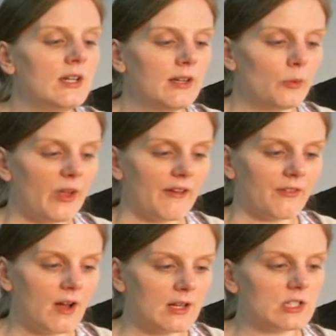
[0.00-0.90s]
we
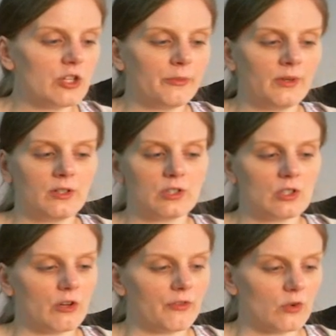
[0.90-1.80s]
have customers,
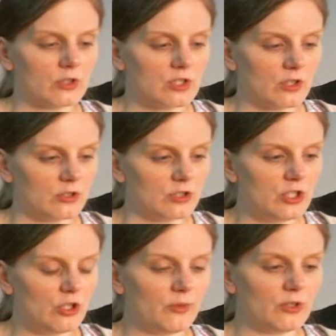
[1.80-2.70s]
of course the
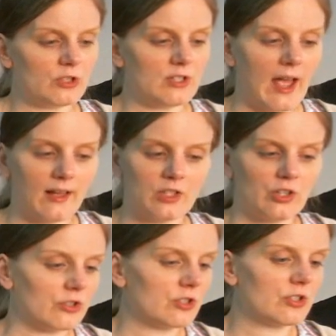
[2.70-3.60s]
consumers,
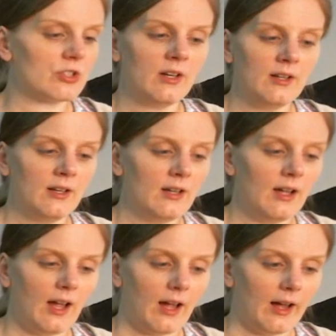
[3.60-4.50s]
actors,
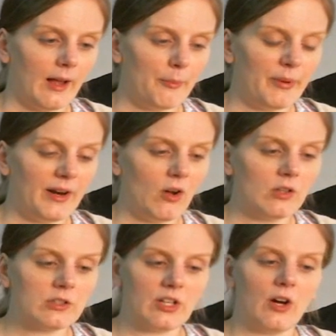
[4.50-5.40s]
but
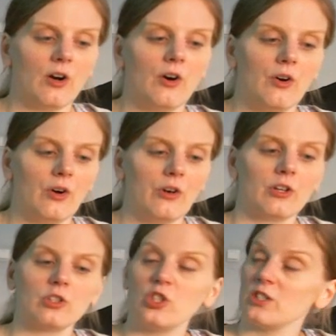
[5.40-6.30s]
also
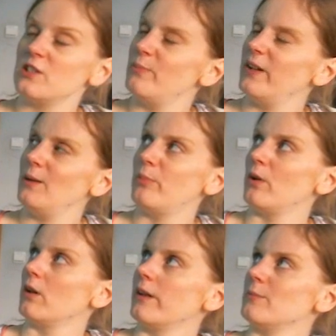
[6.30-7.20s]
not just
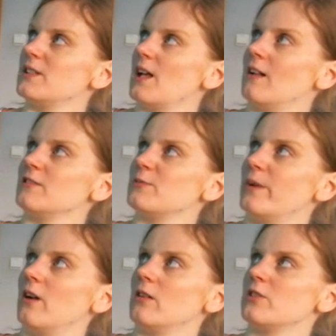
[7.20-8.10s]
people themselves,
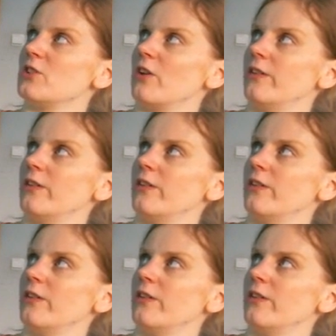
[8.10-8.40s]
but also their